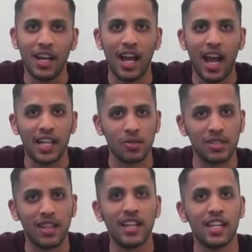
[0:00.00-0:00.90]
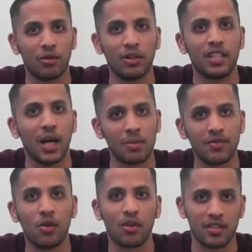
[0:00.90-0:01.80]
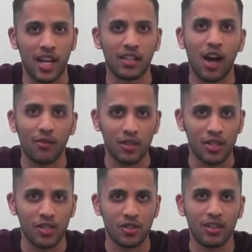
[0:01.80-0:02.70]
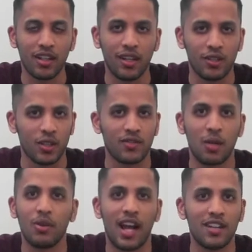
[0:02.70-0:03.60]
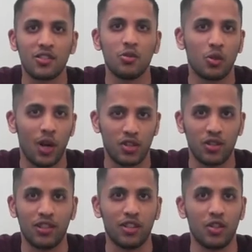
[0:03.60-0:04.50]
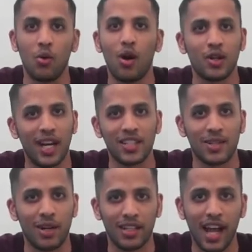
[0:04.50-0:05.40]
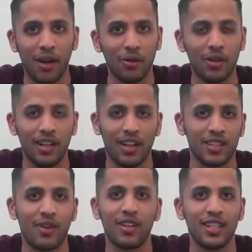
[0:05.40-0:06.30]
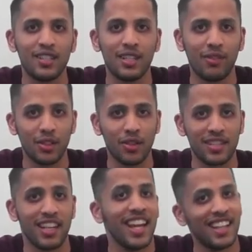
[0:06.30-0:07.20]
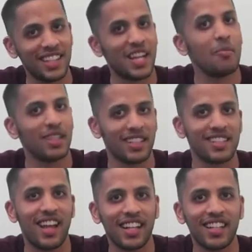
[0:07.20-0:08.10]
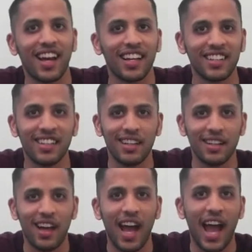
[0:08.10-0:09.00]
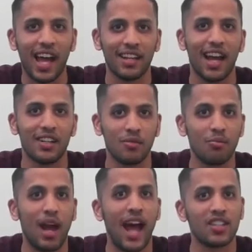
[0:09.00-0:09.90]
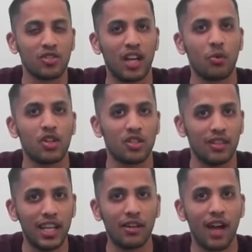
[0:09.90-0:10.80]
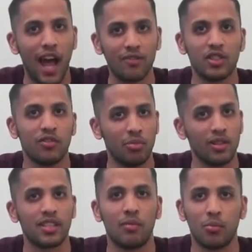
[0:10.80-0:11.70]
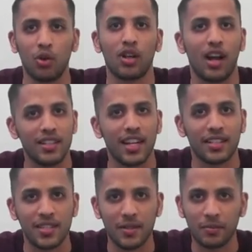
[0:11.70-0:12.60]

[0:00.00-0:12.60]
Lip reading: And so a slide deck really helps focus that conversation. So if someone asks you a question that you don't want to answer right now, it's very easy for you to say, hey, that's coming in slide 9, and answer that question later after you've built up more context.